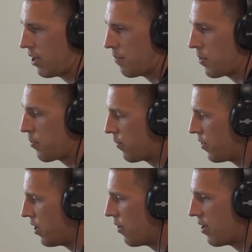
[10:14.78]
I mean,
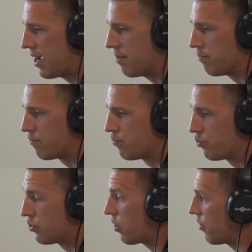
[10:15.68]
you know, I am
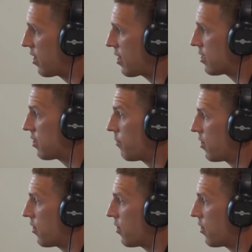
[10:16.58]
sorry that that's something